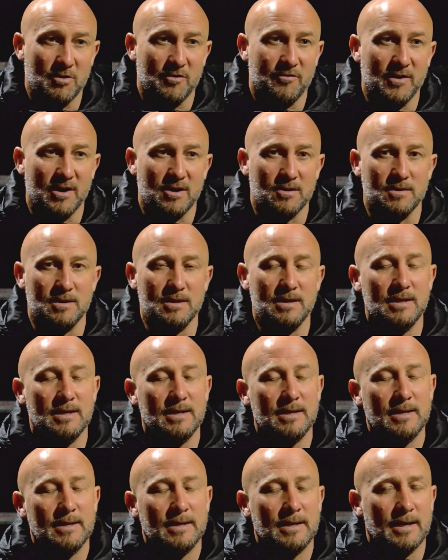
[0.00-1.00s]
I felt
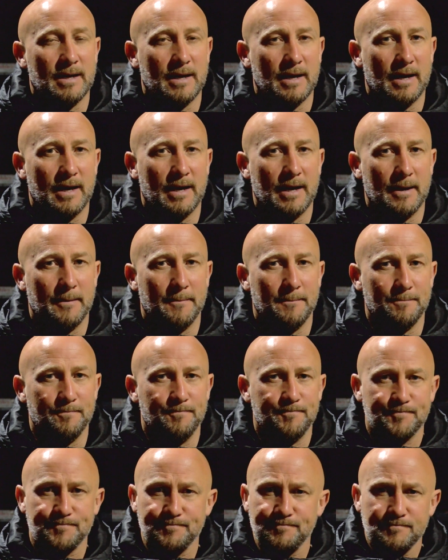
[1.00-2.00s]
the
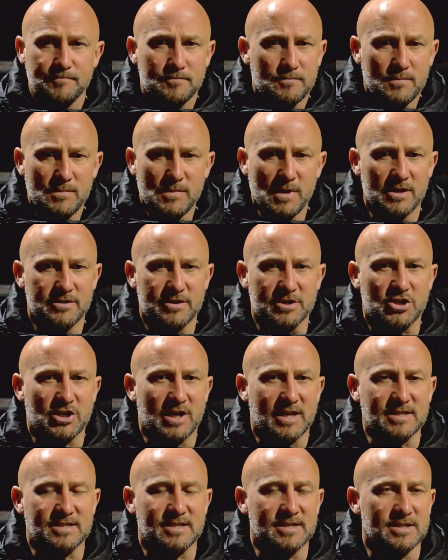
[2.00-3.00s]

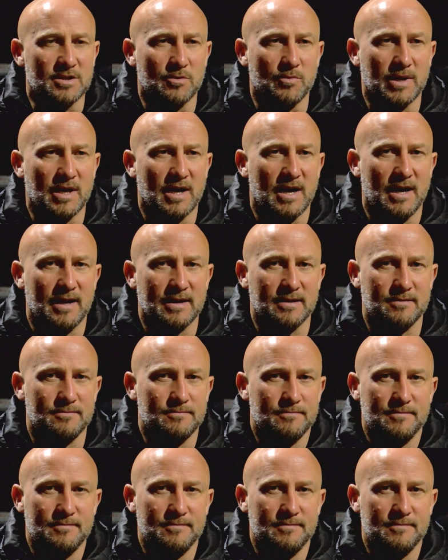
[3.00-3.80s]
chances that we had.